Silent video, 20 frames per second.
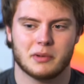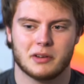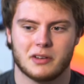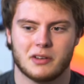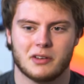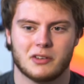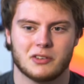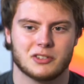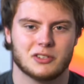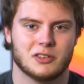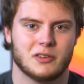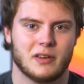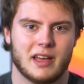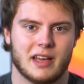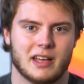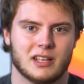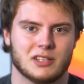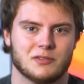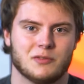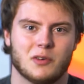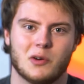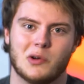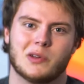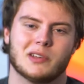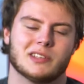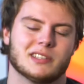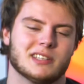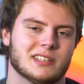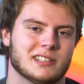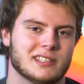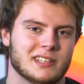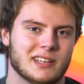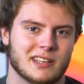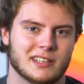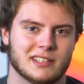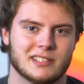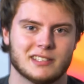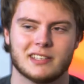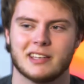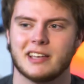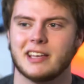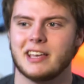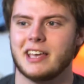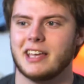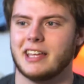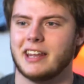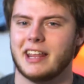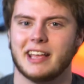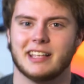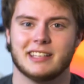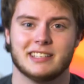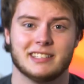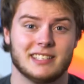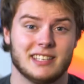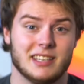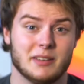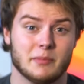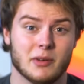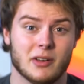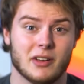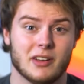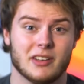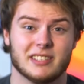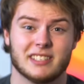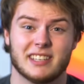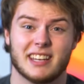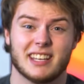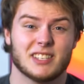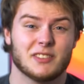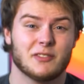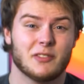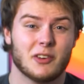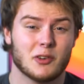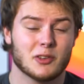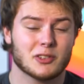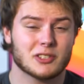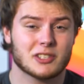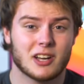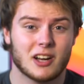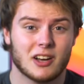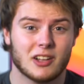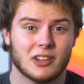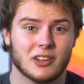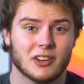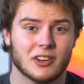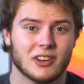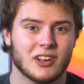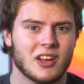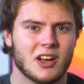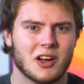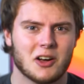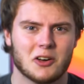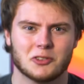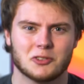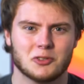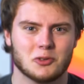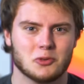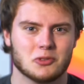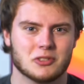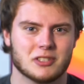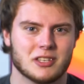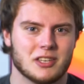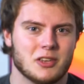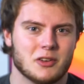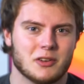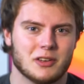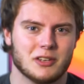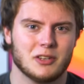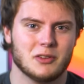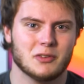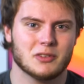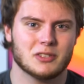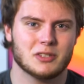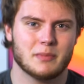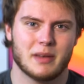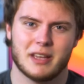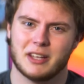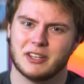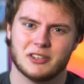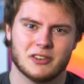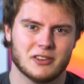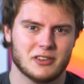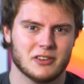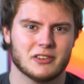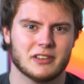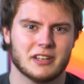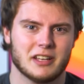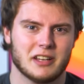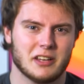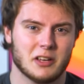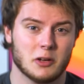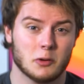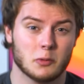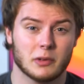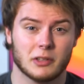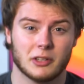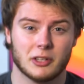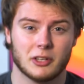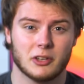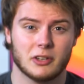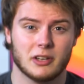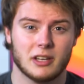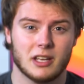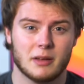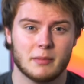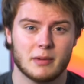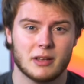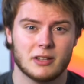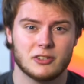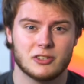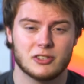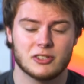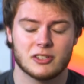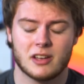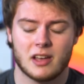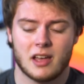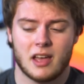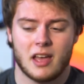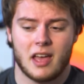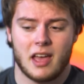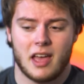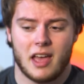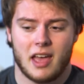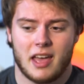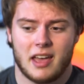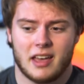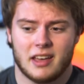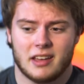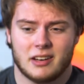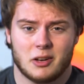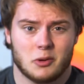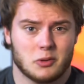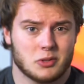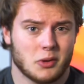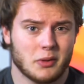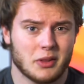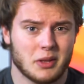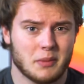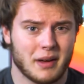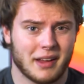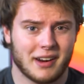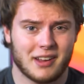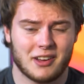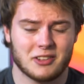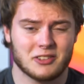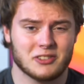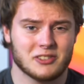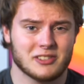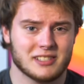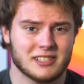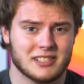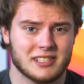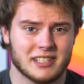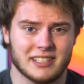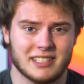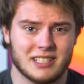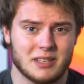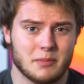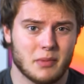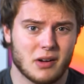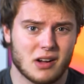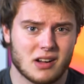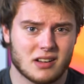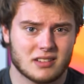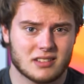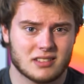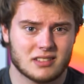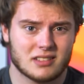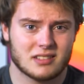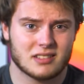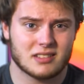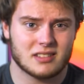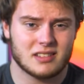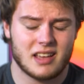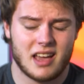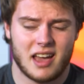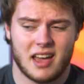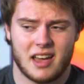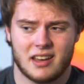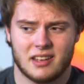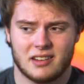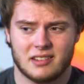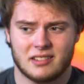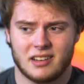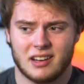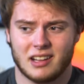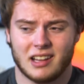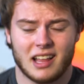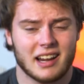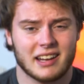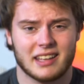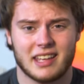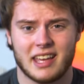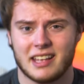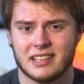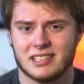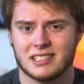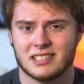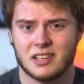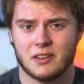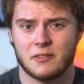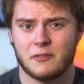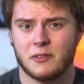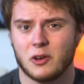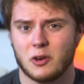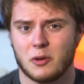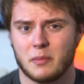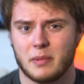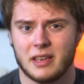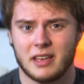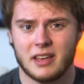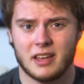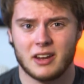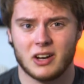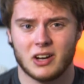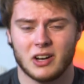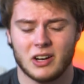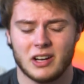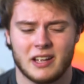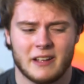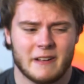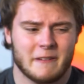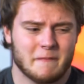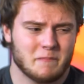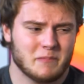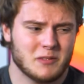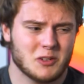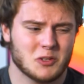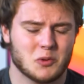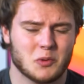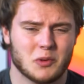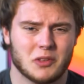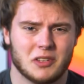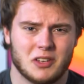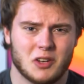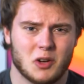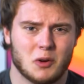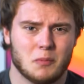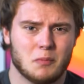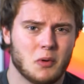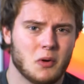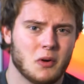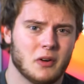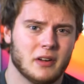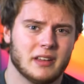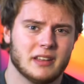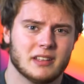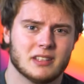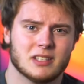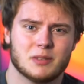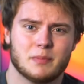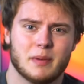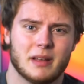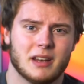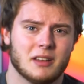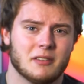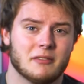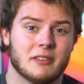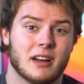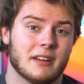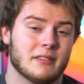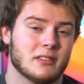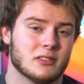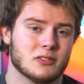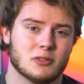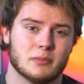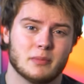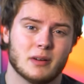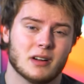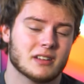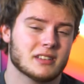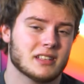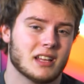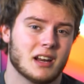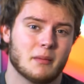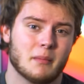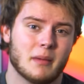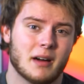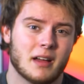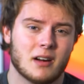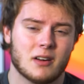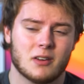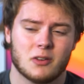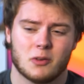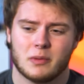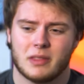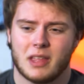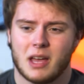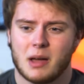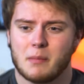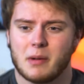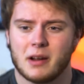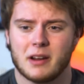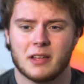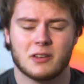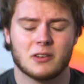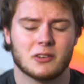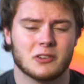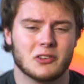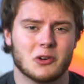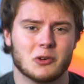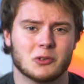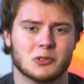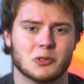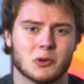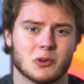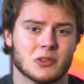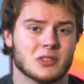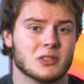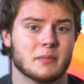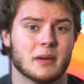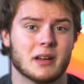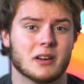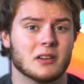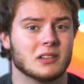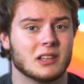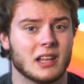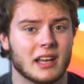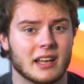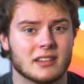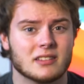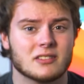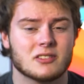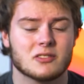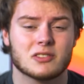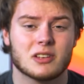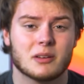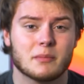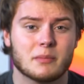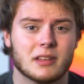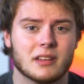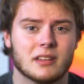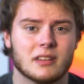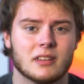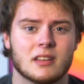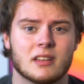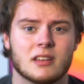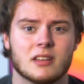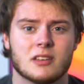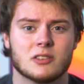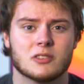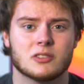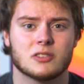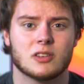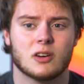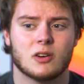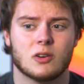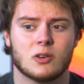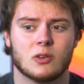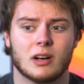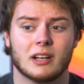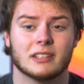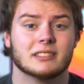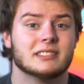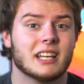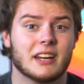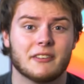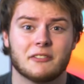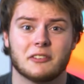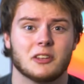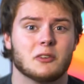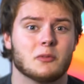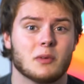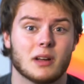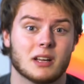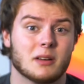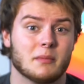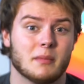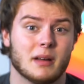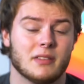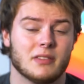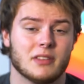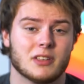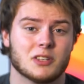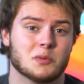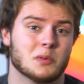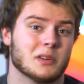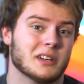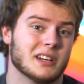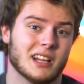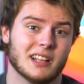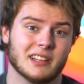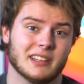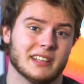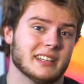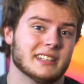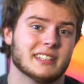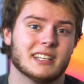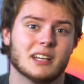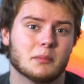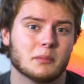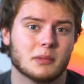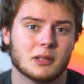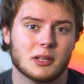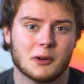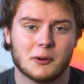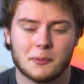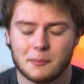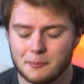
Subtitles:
it also has focus assist, it has zebras, it has false color, all tools that you can use to make sure you're getting a really good image. And it was only about 160 bucks. And in a lot of cases, if you're a beginner, there's really no point in spending 500 bucks on a monitor when that money could go towards a better lens or something. So I'll definitely recommend this one, and I'll link it down below.